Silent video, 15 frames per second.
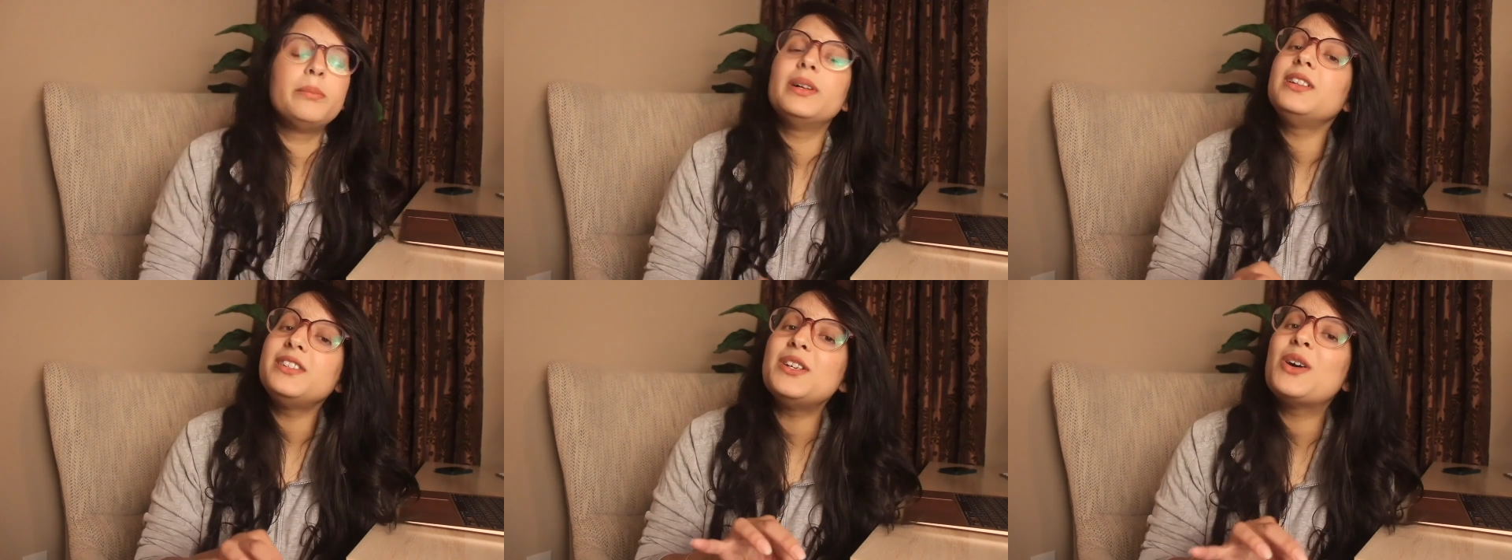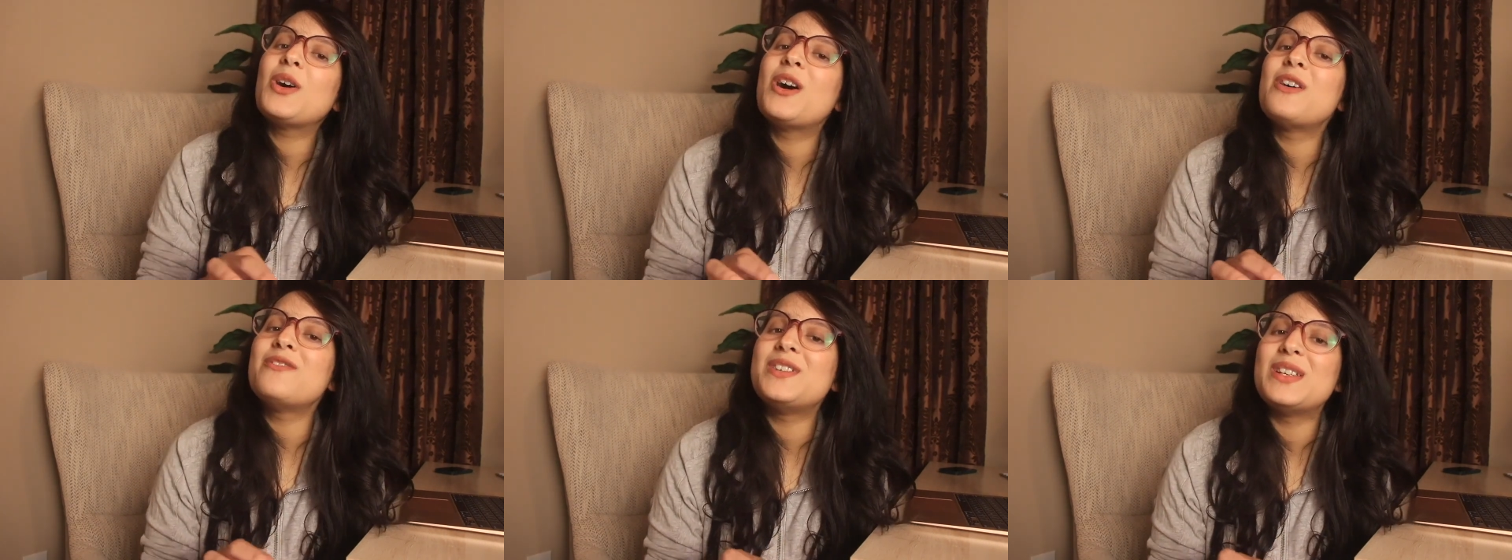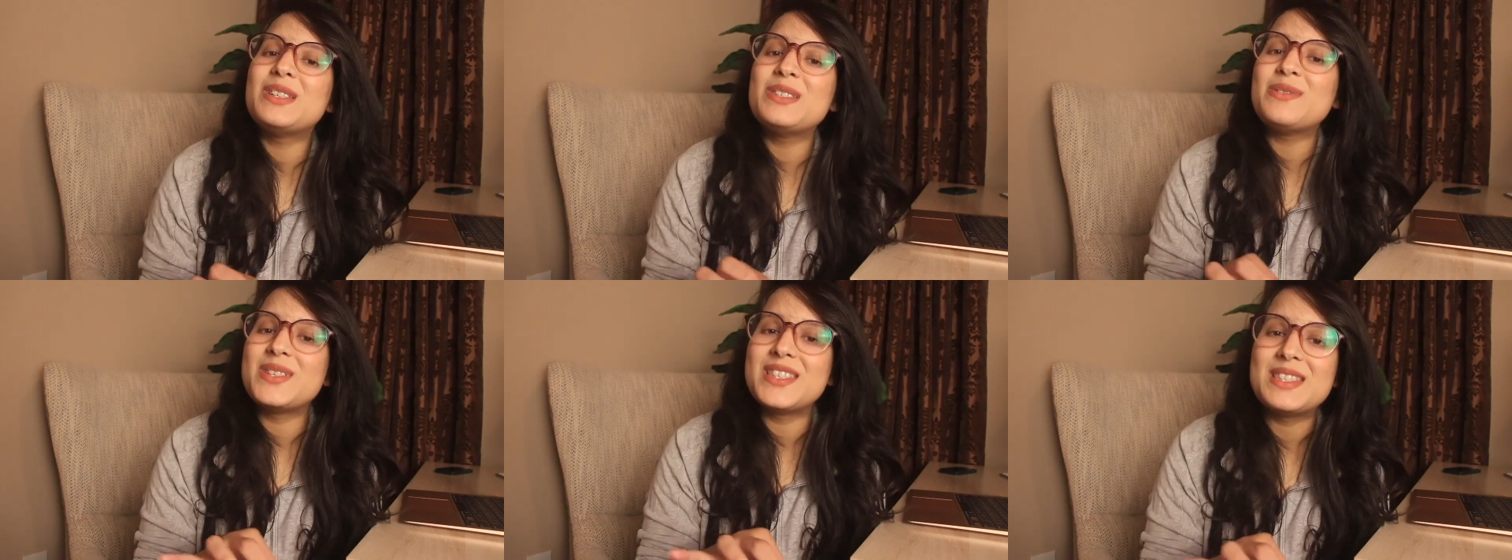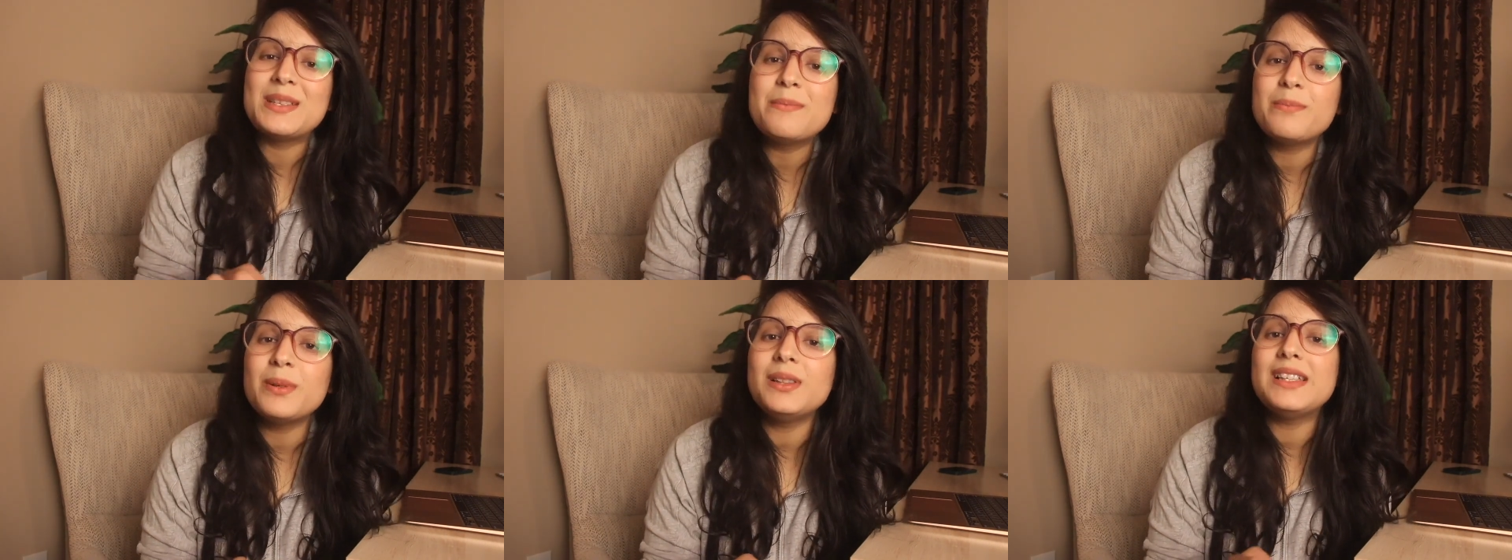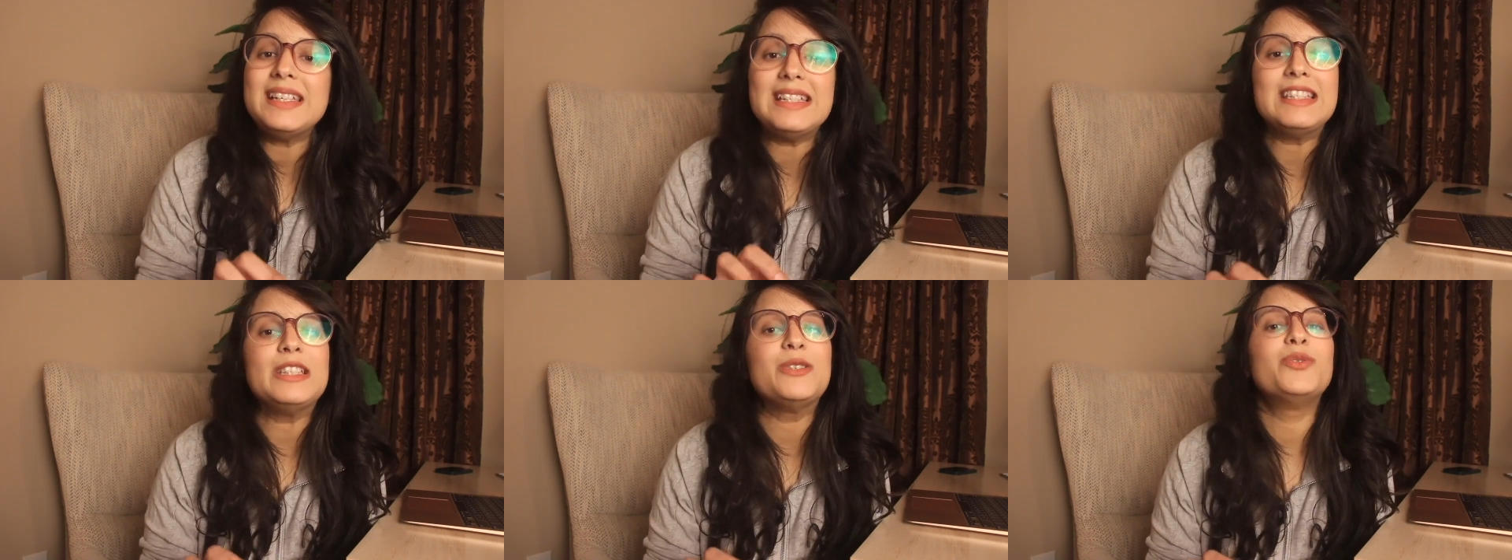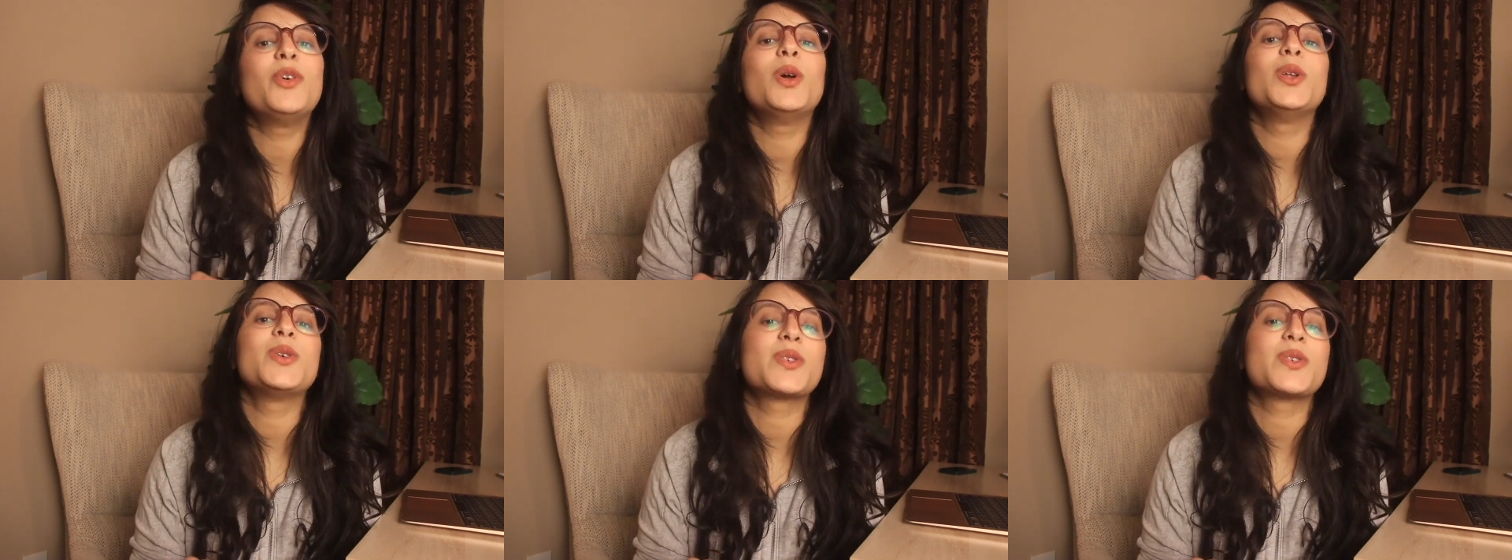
build your confidence with simple, easy to follow